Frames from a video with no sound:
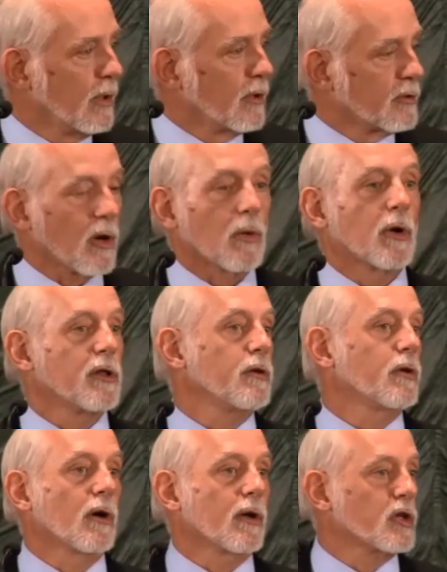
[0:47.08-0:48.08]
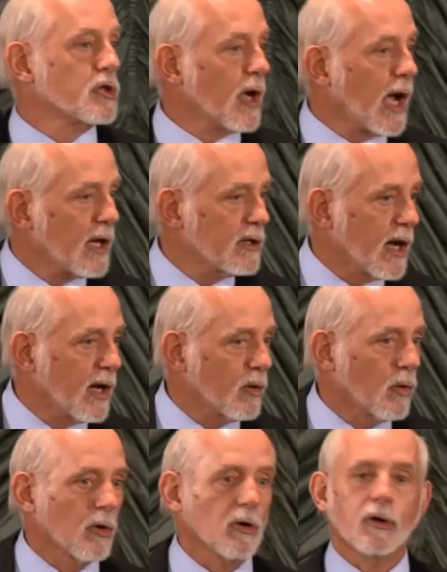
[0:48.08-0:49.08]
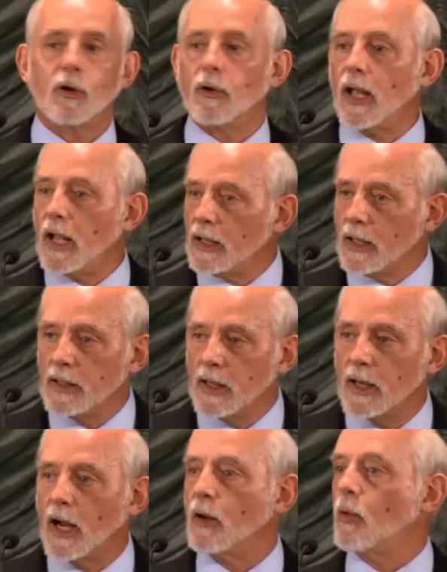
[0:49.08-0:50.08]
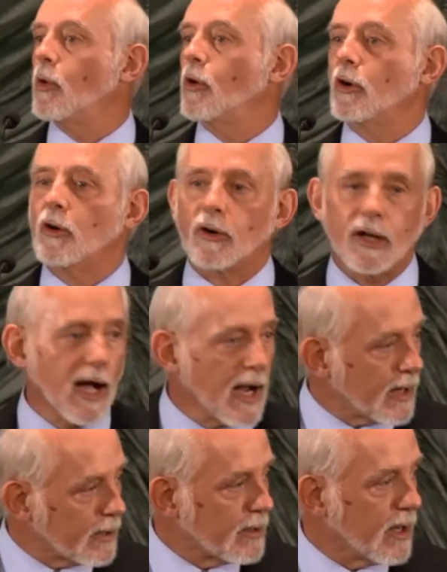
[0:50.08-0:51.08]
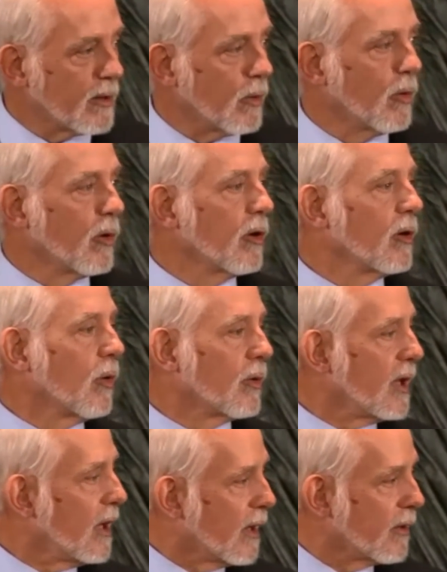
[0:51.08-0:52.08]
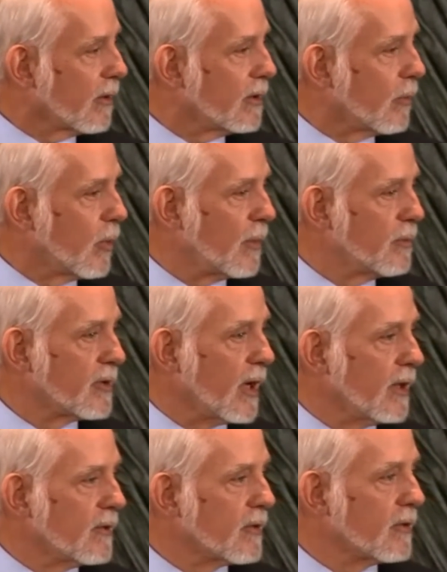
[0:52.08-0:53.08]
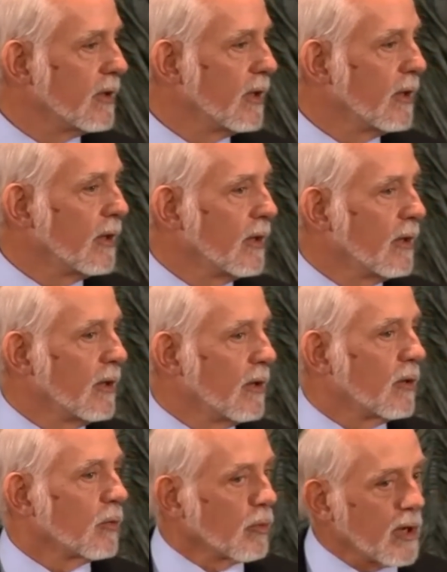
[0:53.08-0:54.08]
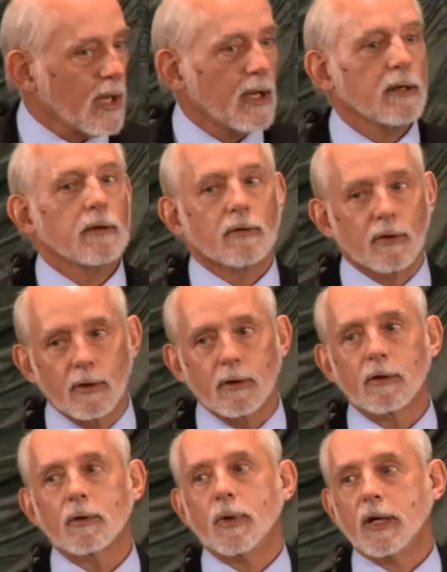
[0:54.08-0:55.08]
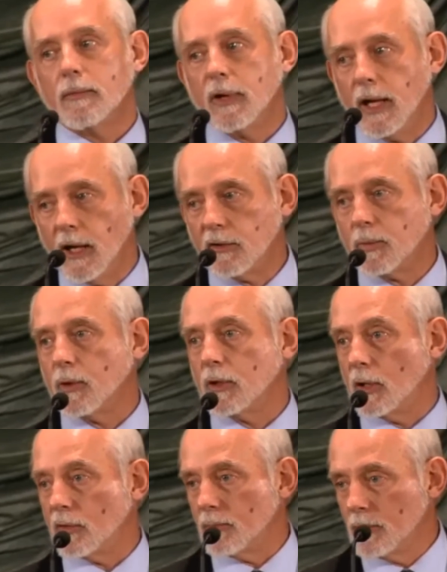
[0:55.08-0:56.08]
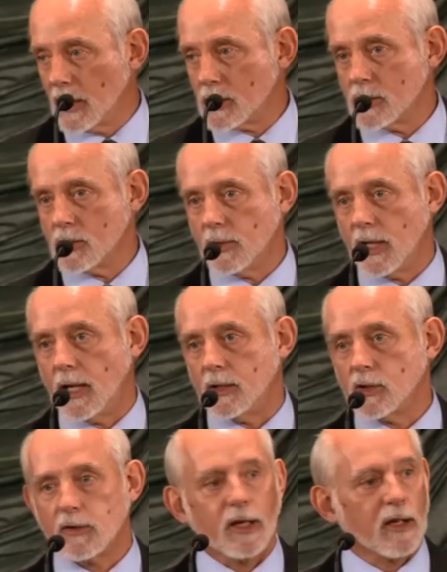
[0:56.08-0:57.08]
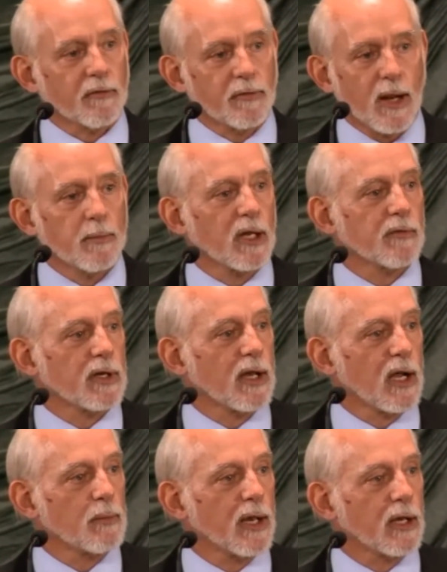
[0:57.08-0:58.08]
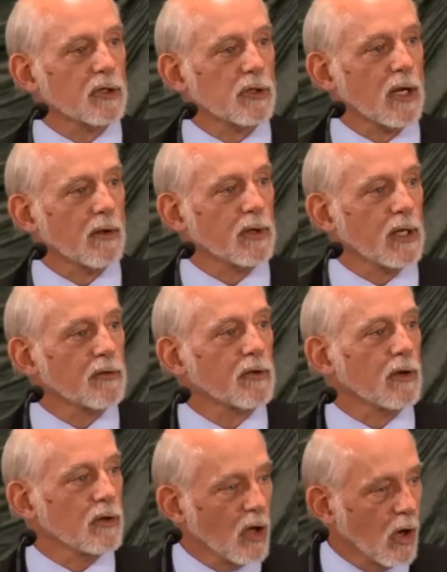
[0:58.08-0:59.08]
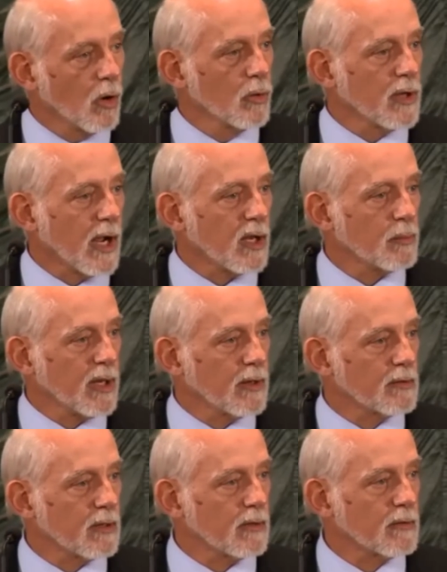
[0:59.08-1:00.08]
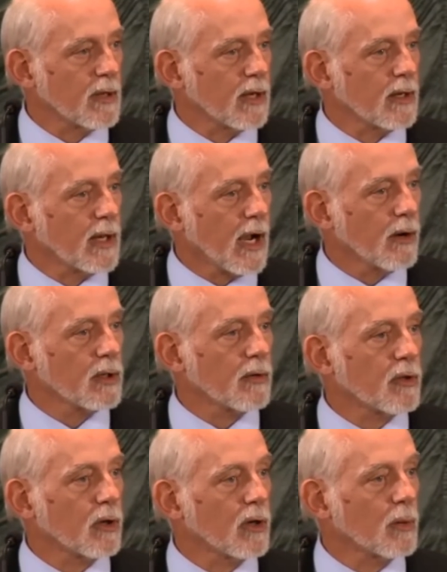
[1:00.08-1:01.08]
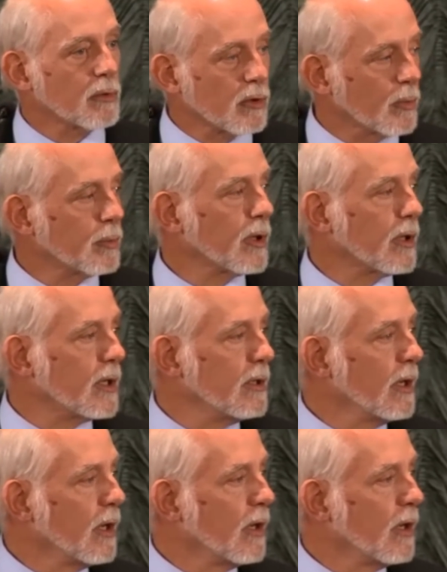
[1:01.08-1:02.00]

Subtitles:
So whether you go to chad.org or add.org or caddock.org or the other websites, read, learn, become an expert, know as much as you can. Just like a family of a diabetic child needs to know diabetes inside and out if they're going to appropriately